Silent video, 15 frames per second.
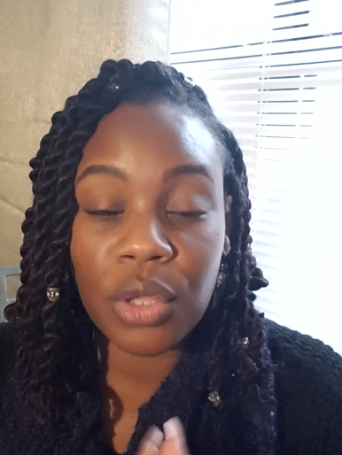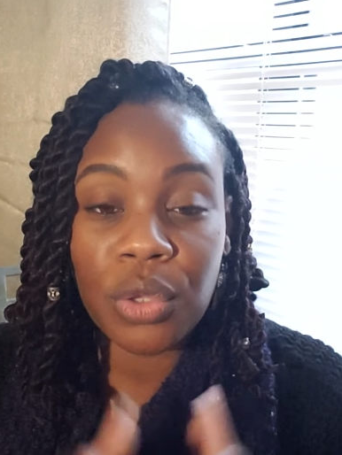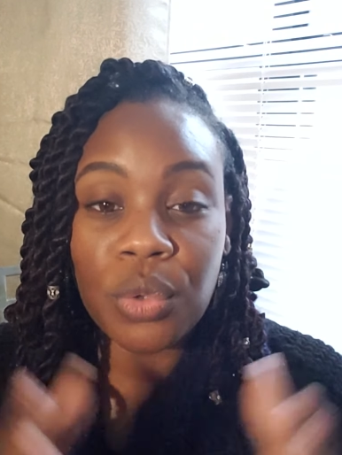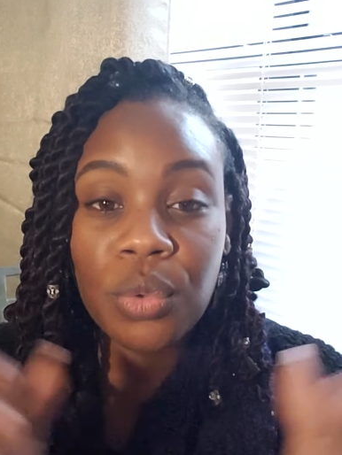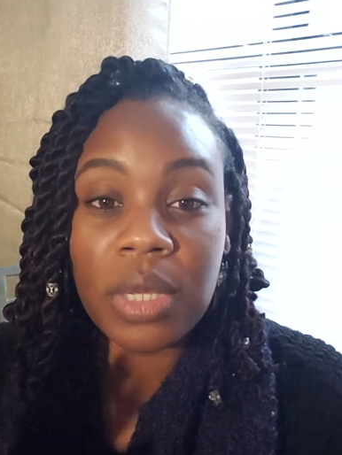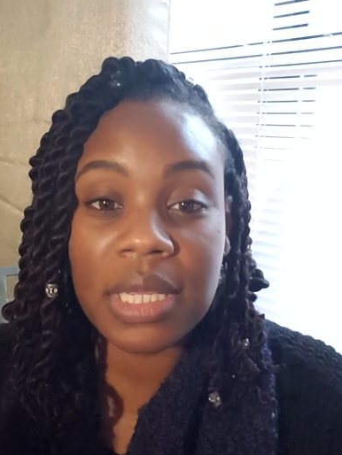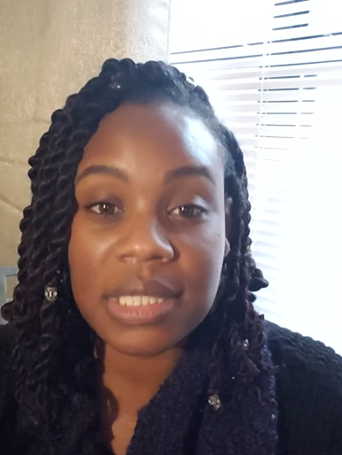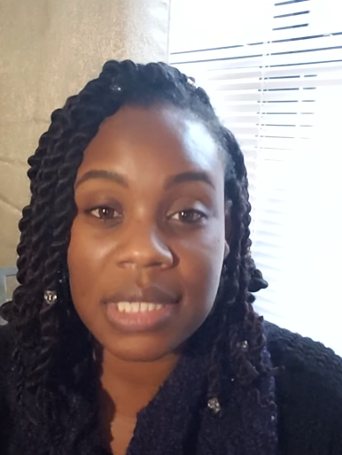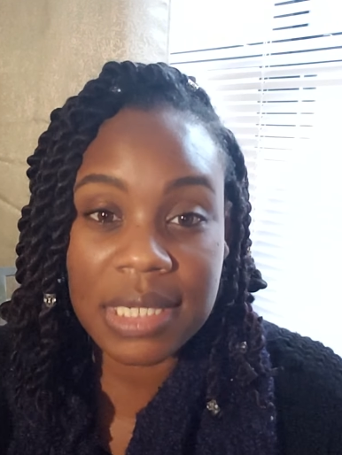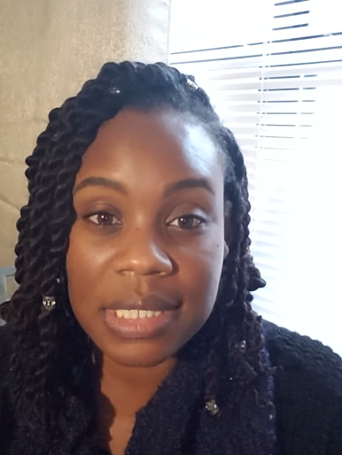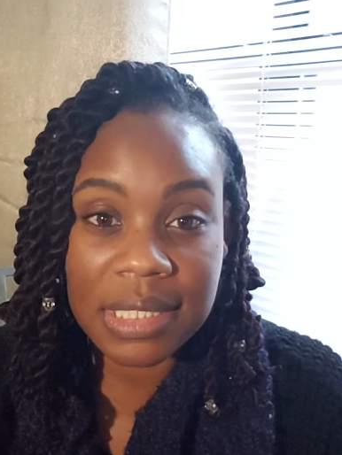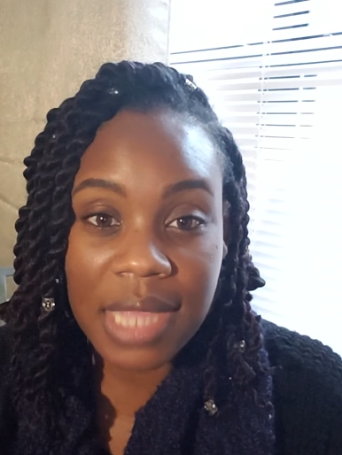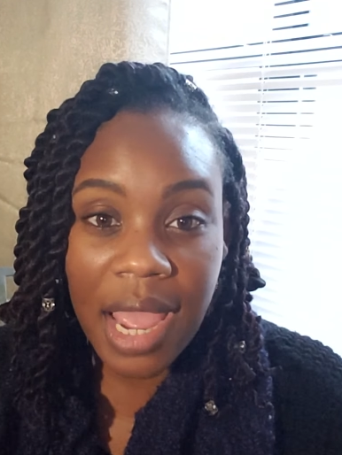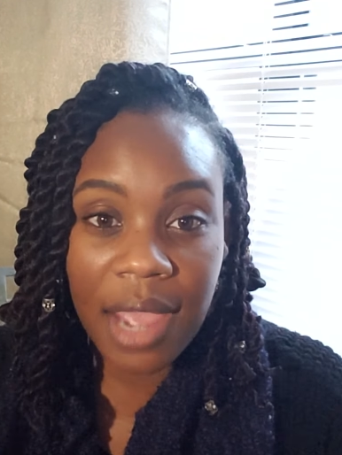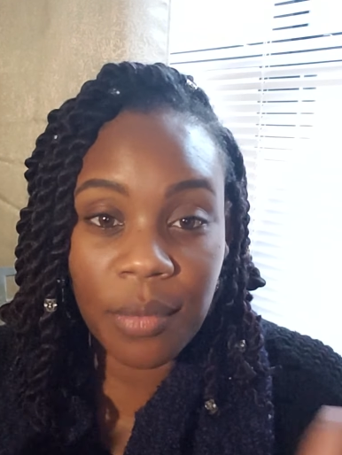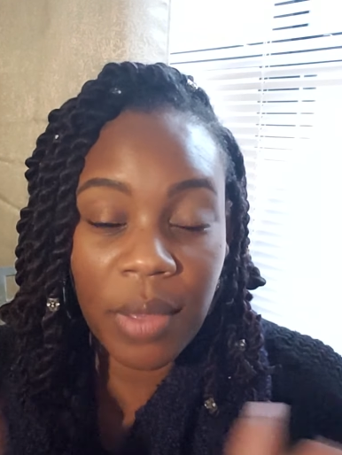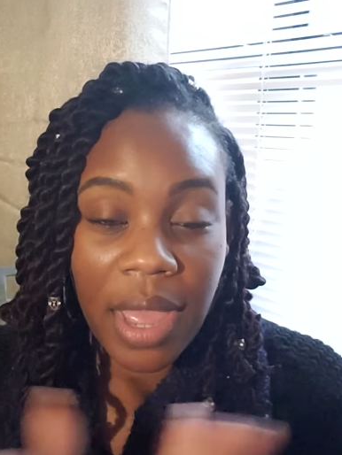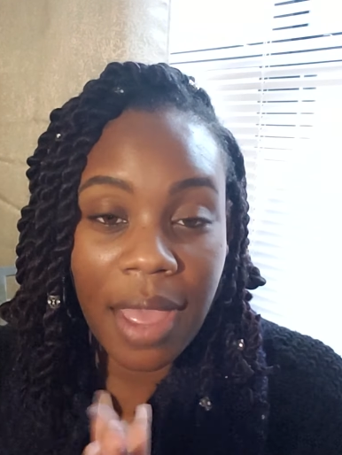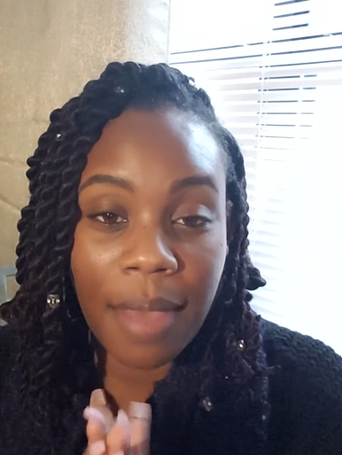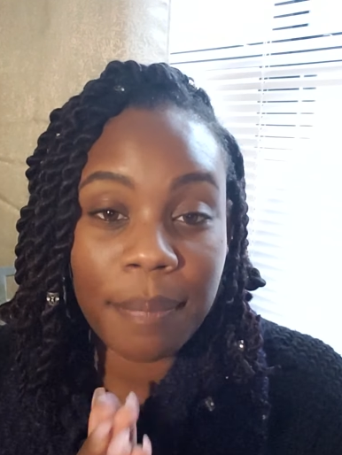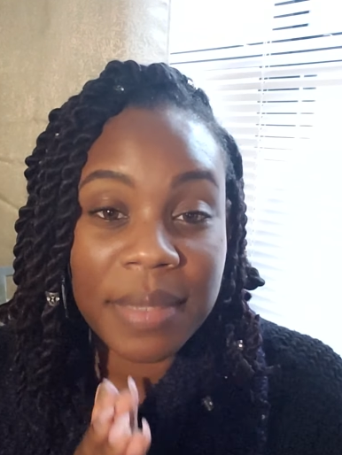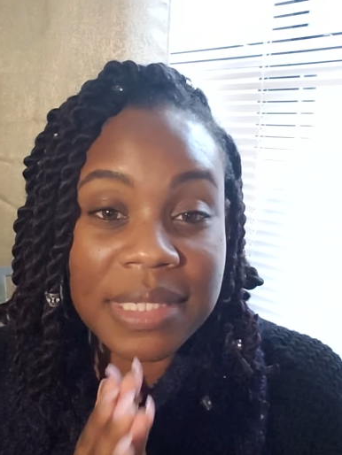you get to decide what
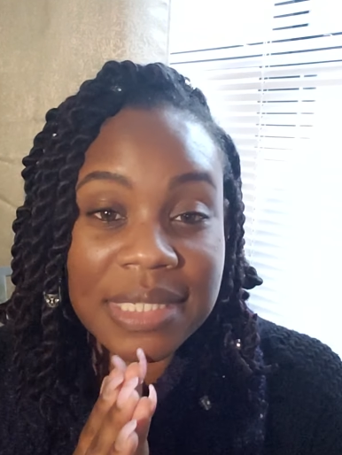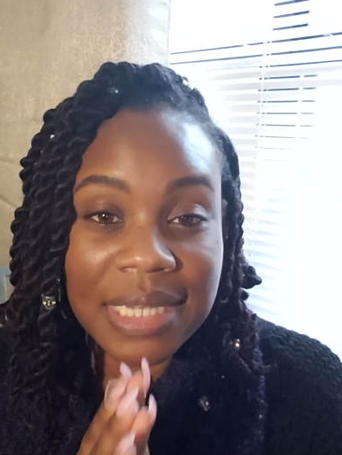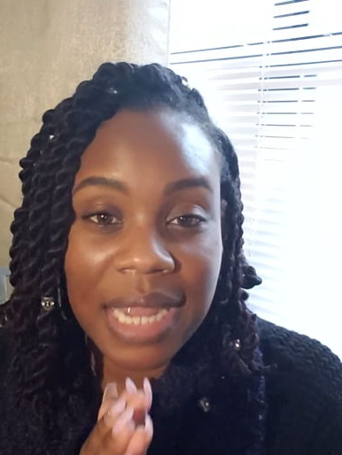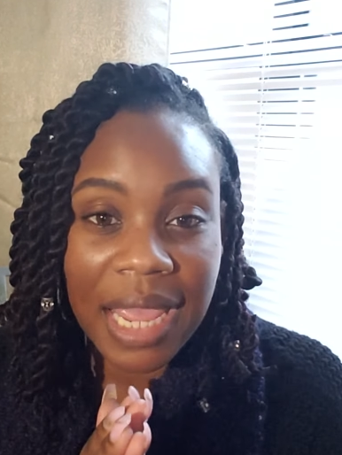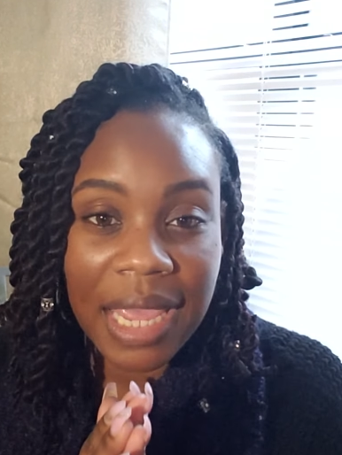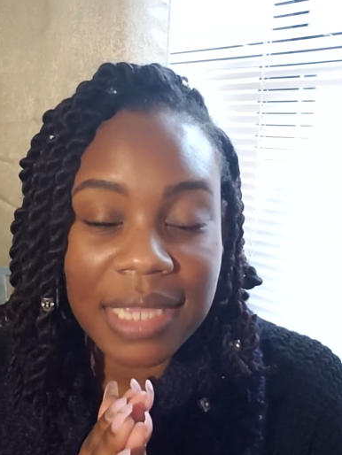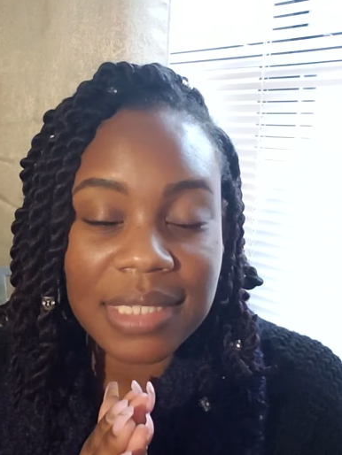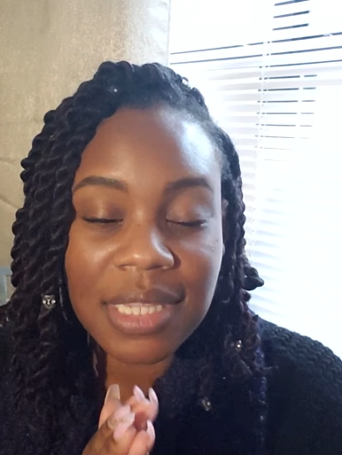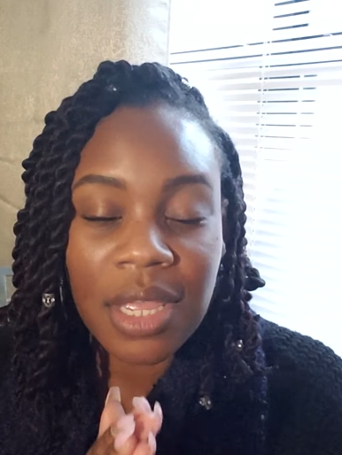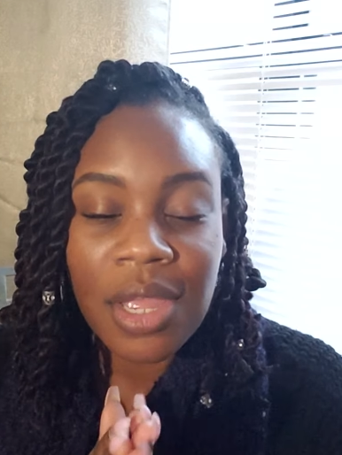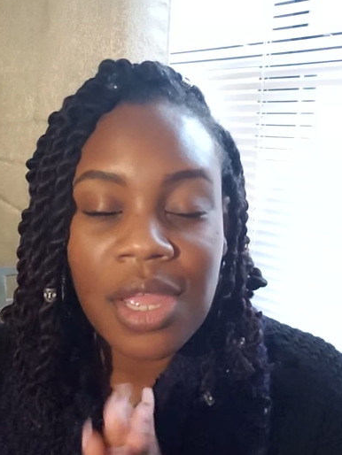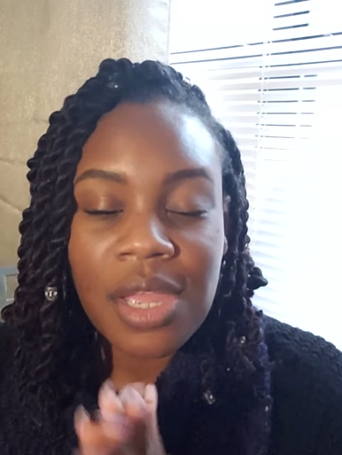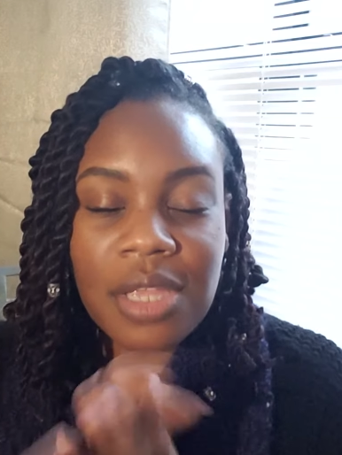happens next.